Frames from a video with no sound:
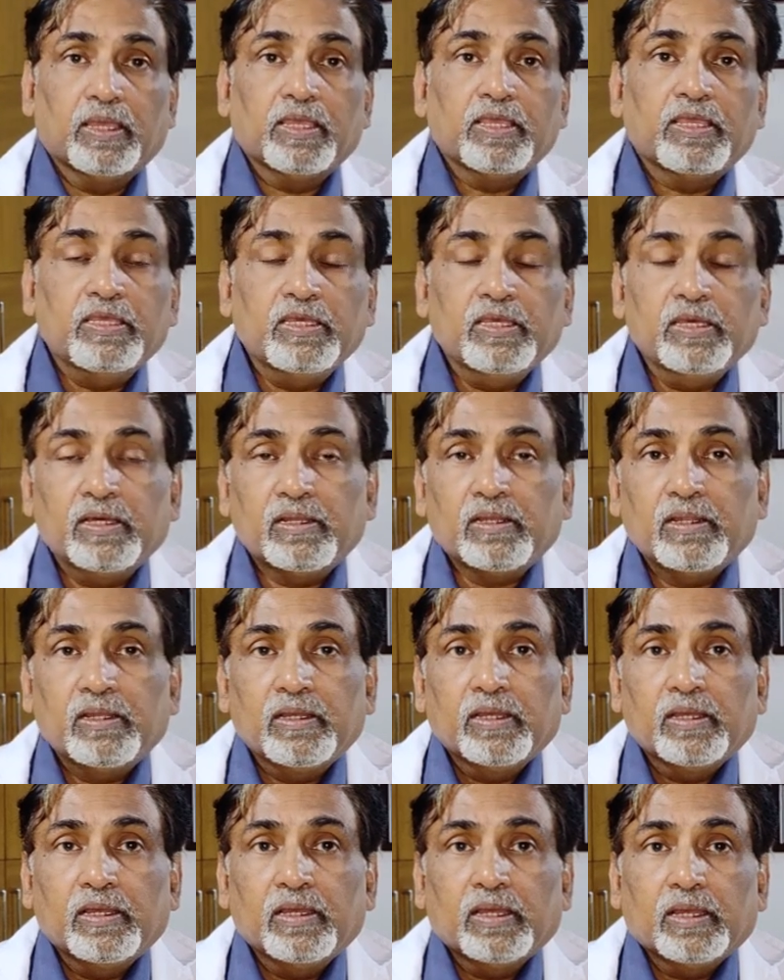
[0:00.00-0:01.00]

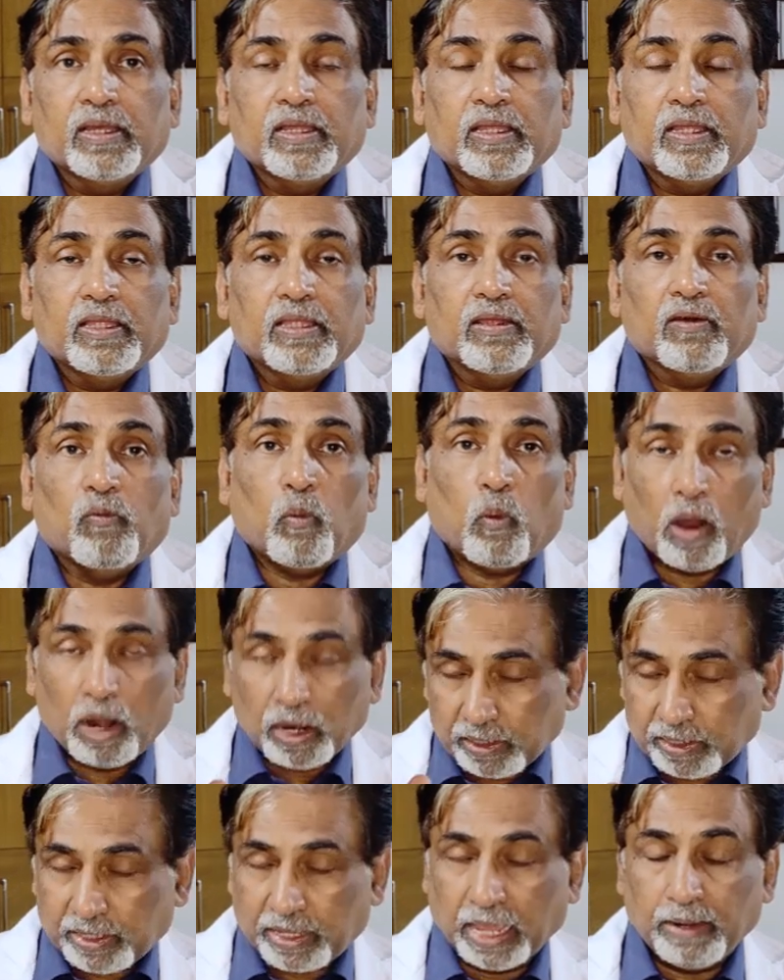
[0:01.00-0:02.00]
Here,
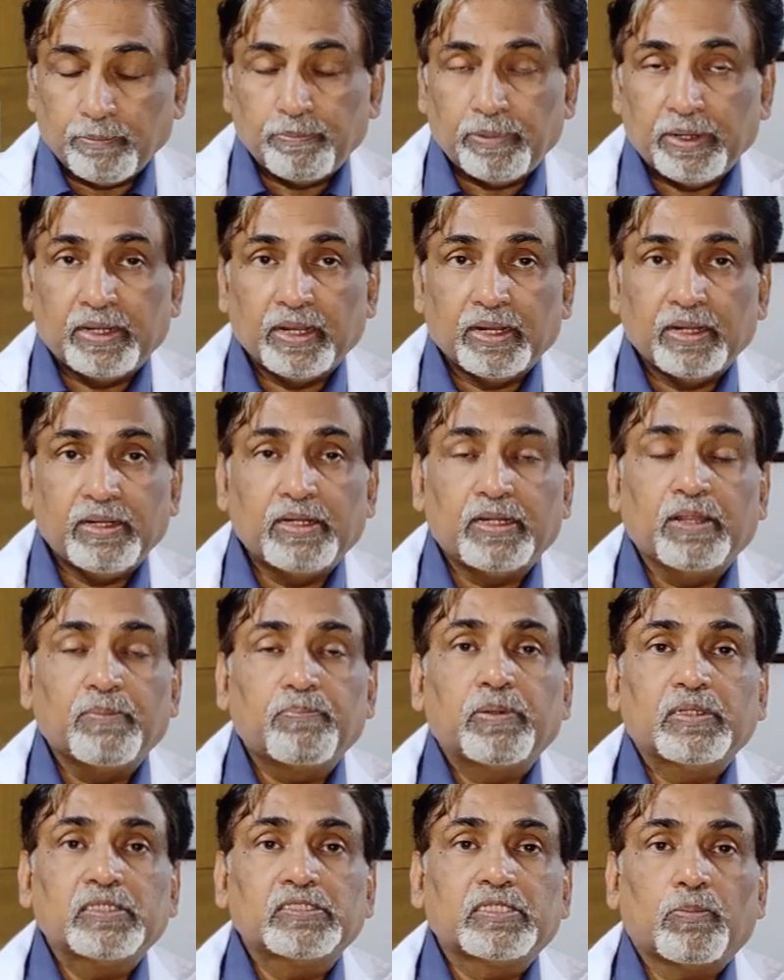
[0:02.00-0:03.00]
what can be done
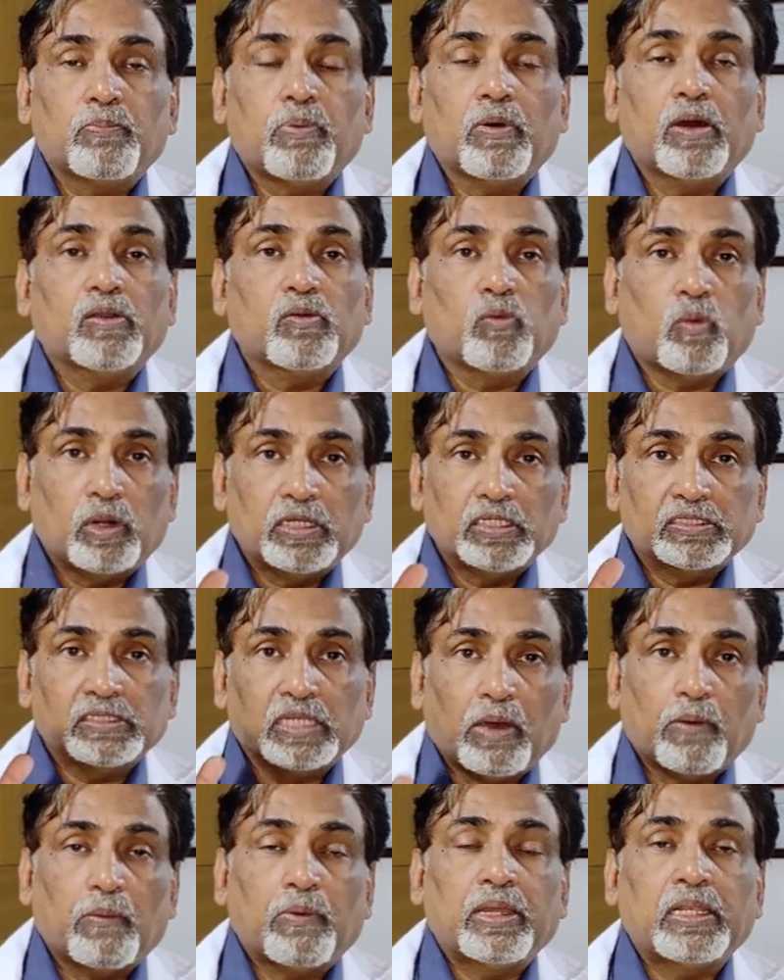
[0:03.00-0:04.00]
depends upon what is
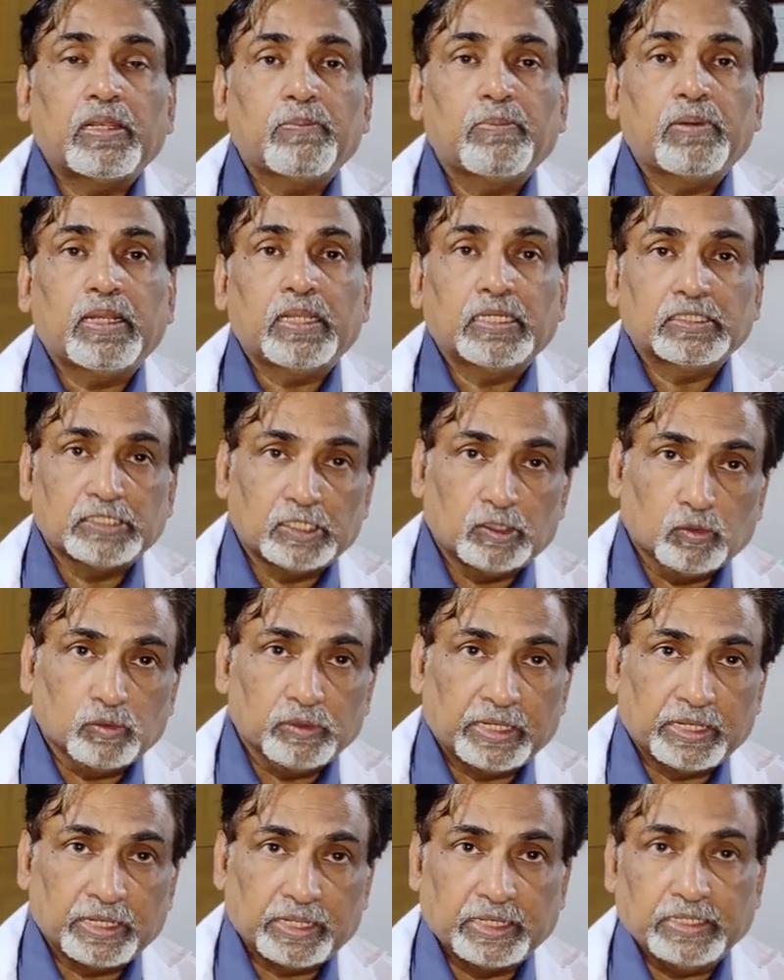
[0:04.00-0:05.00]
available as a
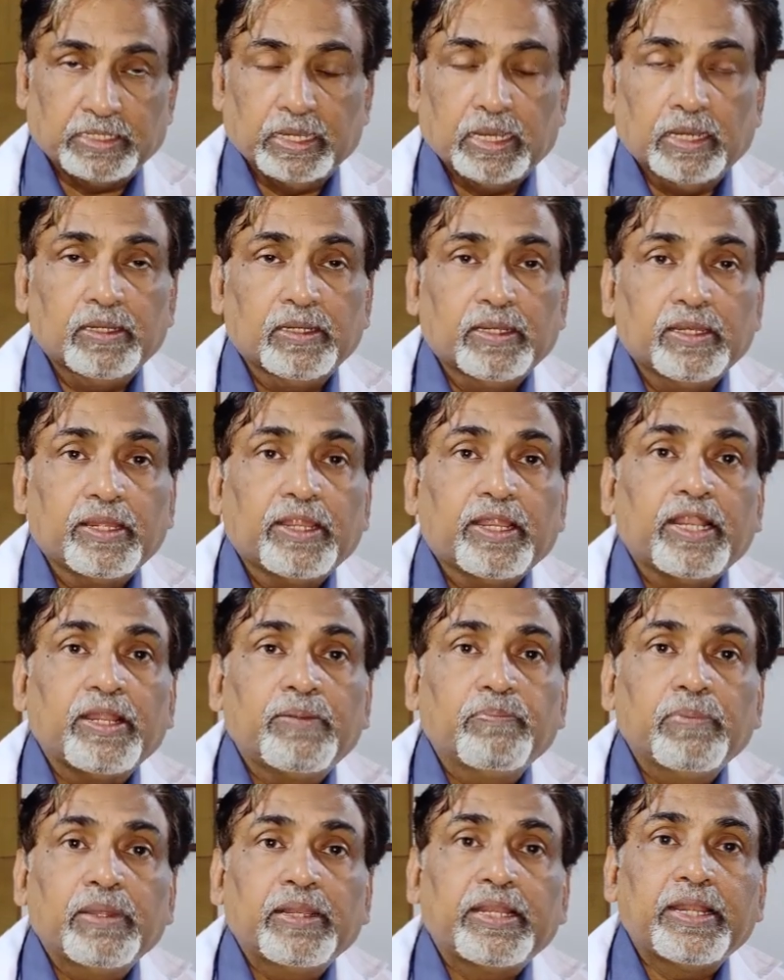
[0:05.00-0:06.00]
donor area.
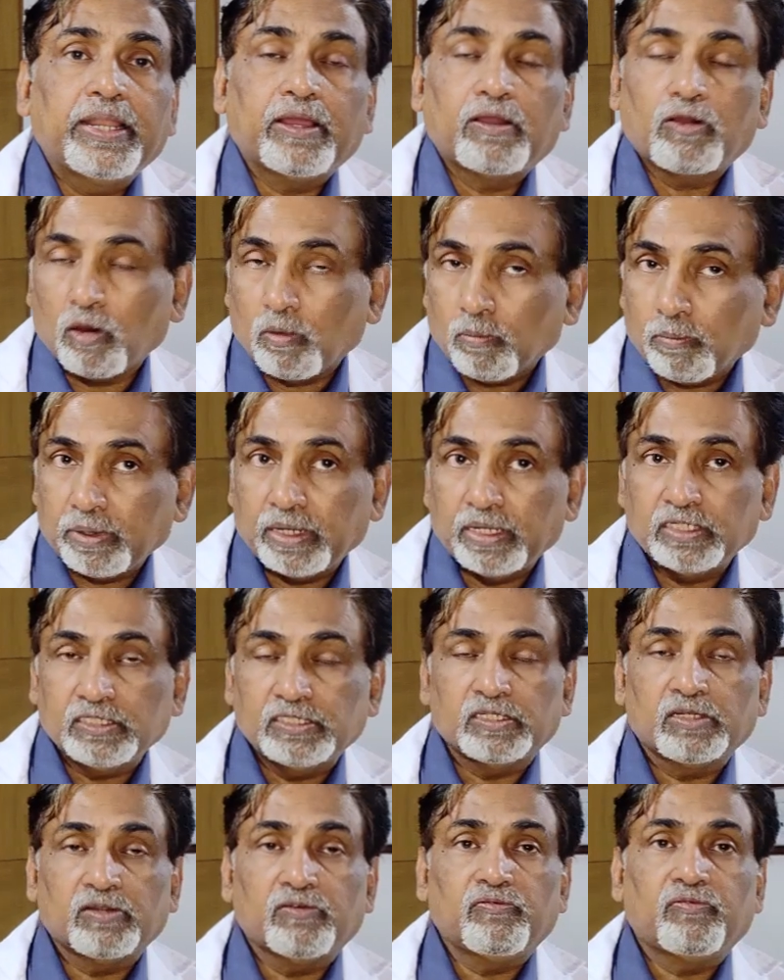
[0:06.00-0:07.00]
It may need a
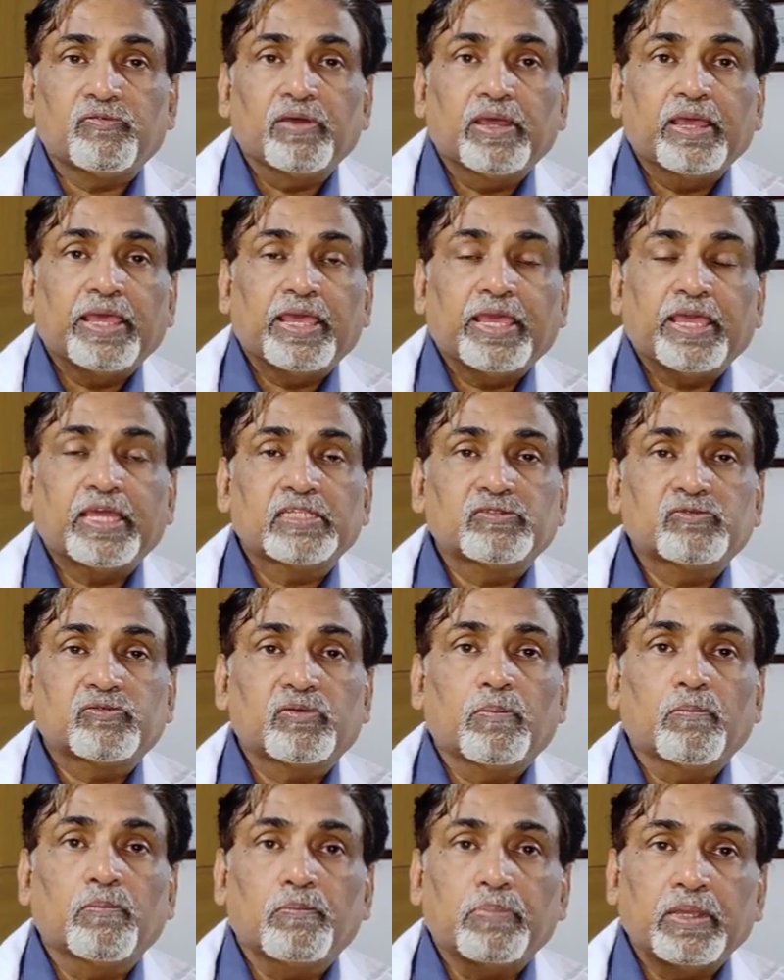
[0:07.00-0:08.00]
combination of hairs
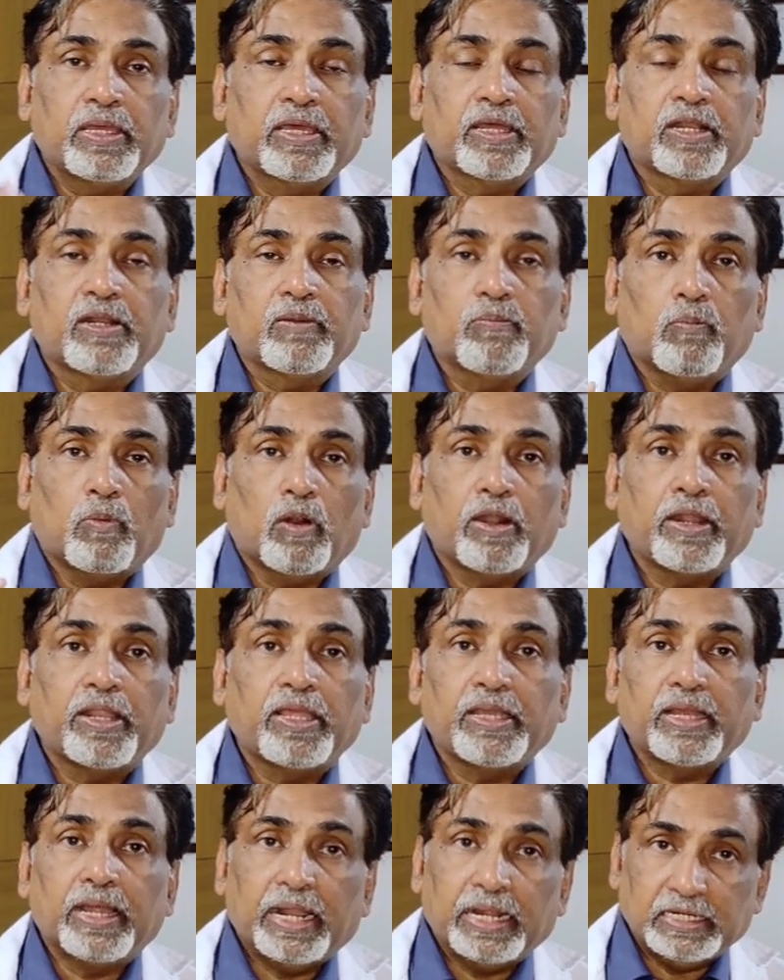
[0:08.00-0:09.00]
from beard,
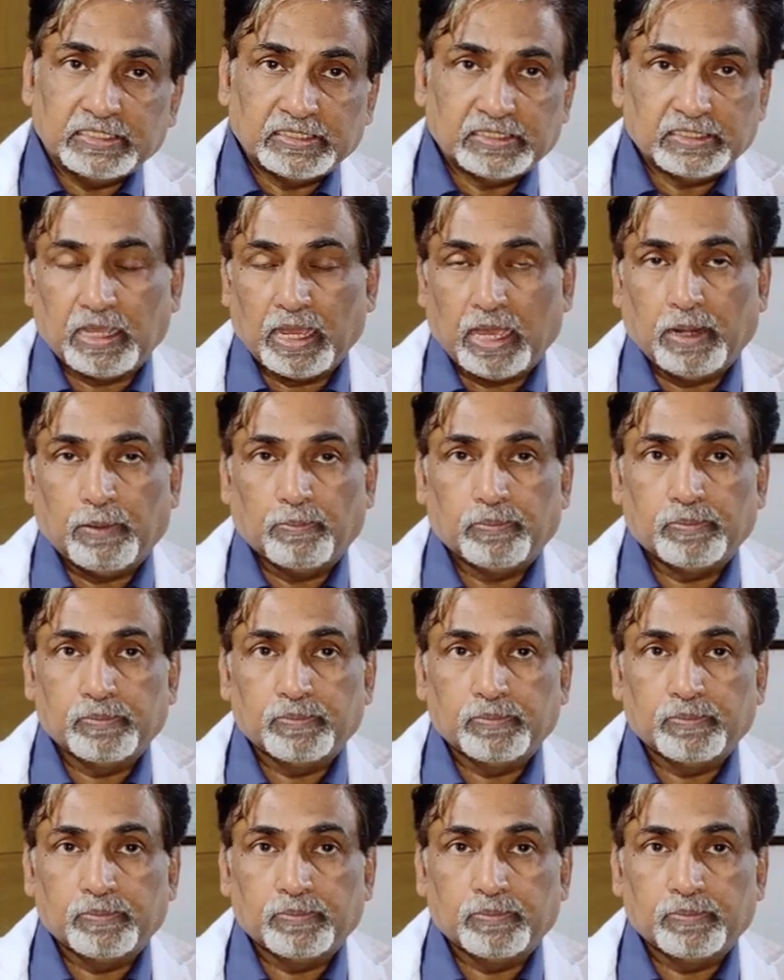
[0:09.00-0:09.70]
body and scalp.